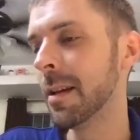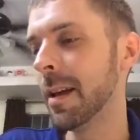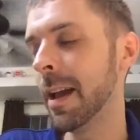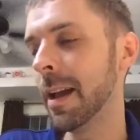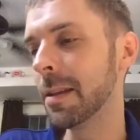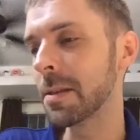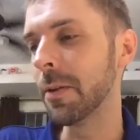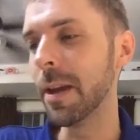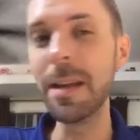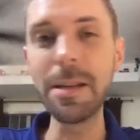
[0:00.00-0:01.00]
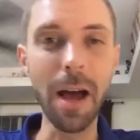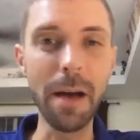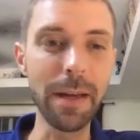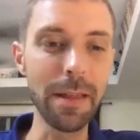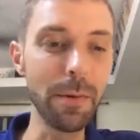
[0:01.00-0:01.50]
and so any
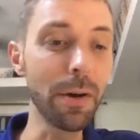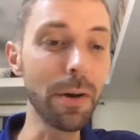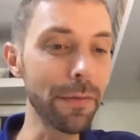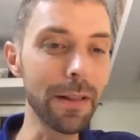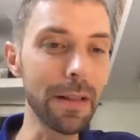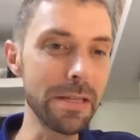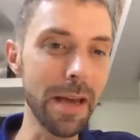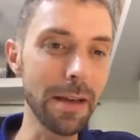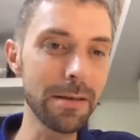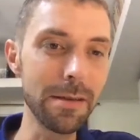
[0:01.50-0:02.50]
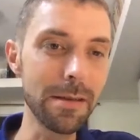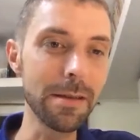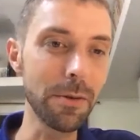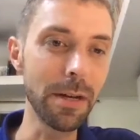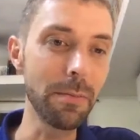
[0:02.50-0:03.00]
topic in the book of Ecclesiastes is
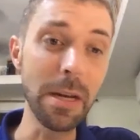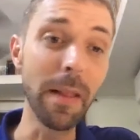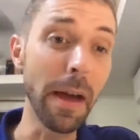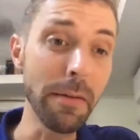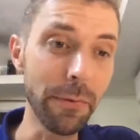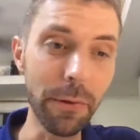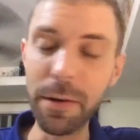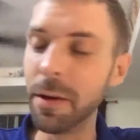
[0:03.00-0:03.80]
going to be delightful.